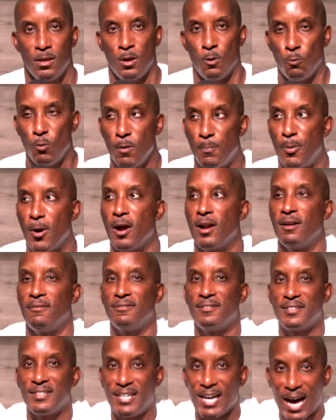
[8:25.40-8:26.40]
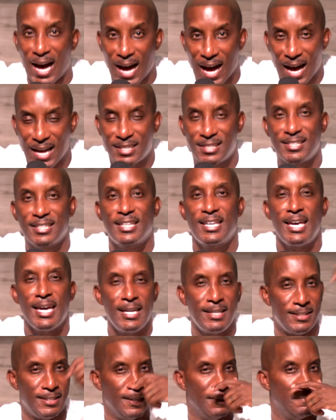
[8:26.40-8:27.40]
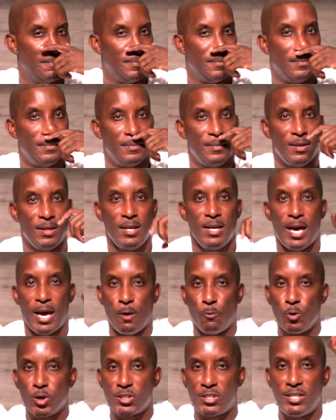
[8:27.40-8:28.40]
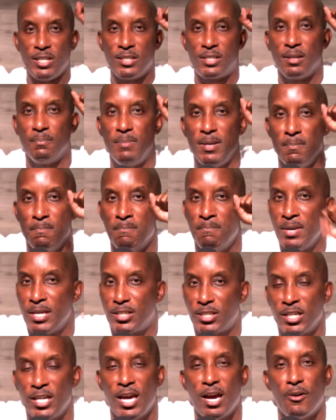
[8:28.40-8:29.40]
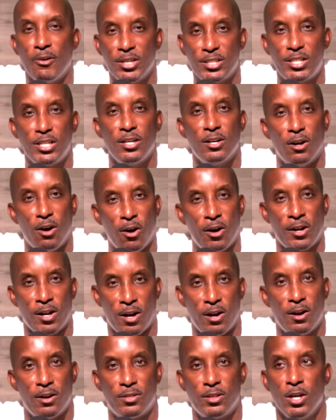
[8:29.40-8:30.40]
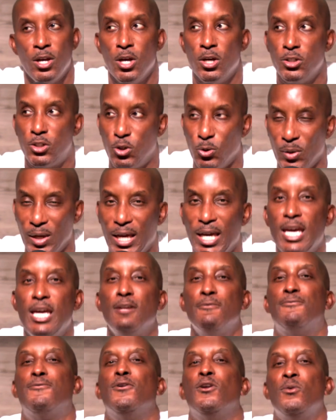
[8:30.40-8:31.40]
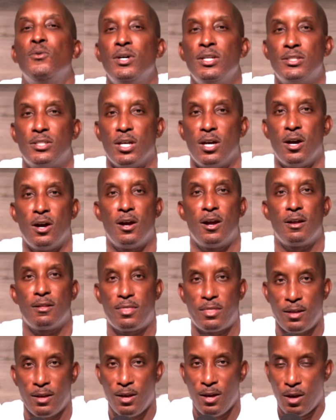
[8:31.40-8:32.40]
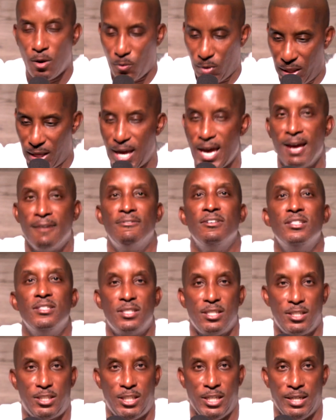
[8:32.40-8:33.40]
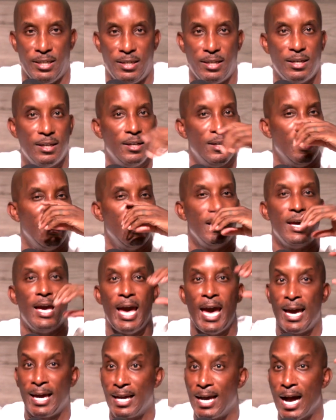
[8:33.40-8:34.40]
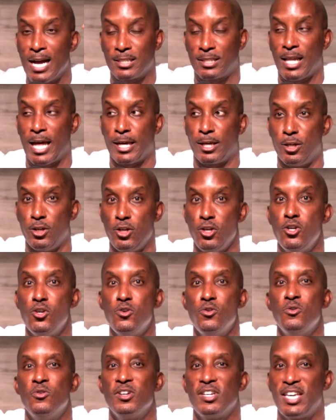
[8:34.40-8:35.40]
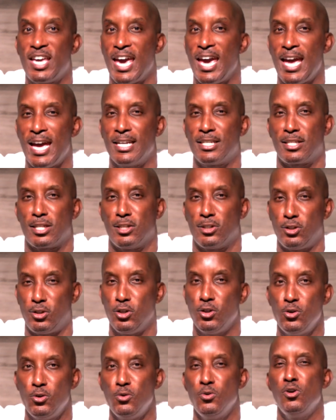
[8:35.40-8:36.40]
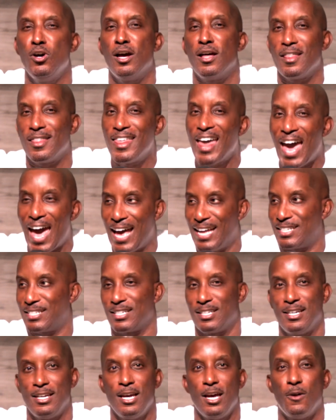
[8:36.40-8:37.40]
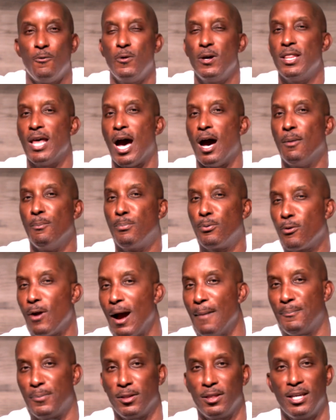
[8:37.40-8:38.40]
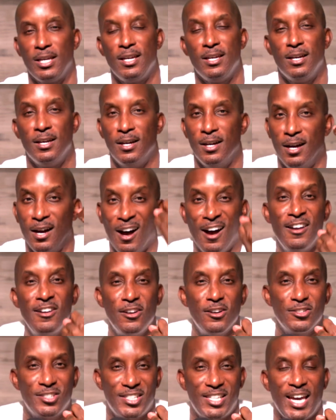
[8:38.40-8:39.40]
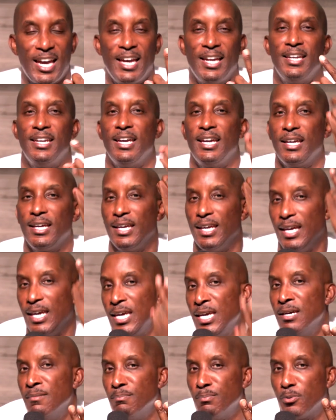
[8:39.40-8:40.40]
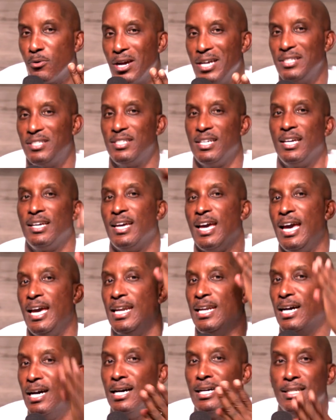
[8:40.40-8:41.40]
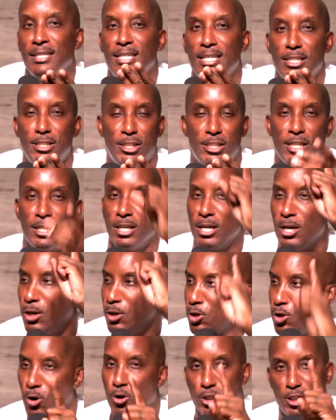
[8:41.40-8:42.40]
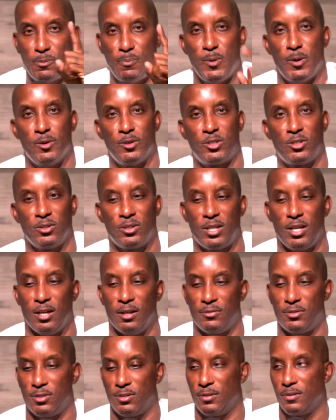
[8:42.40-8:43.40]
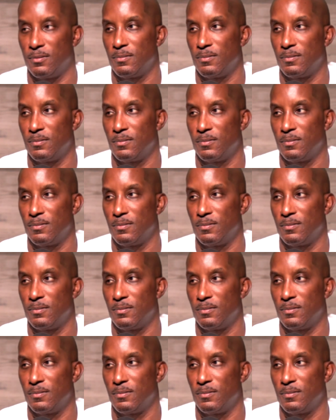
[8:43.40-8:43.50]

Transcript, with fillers: We're part of God's kingdom, and we're sent to be missionaries here on earth to influence earth with heaven's agenda. And God's like, you can't do that without properly understanding, embracing, and unleashing your spiritual gifts.